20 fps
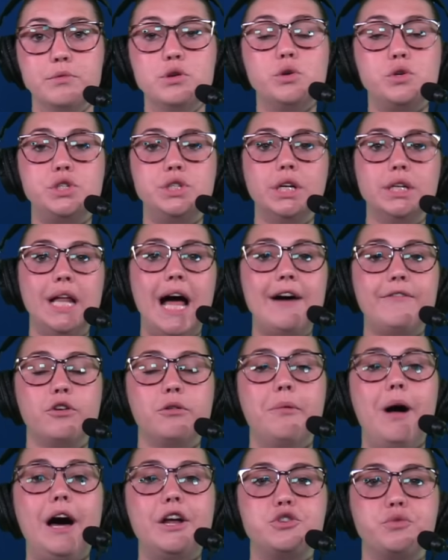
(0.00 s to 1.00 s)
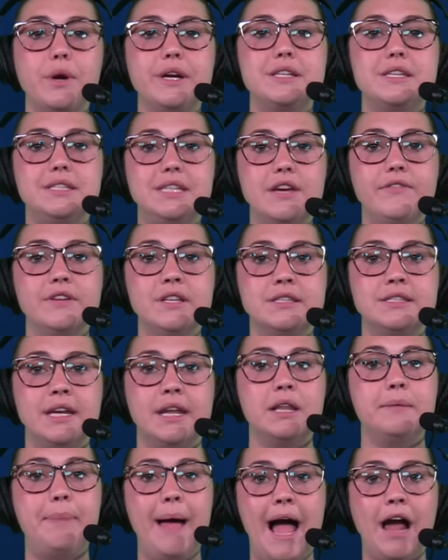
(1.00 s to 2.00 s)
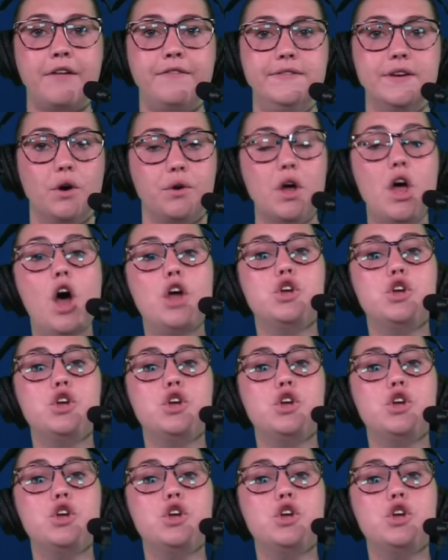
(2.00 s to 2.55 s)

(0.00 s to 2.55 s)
You still have Ramondre Stevenson in the backfield.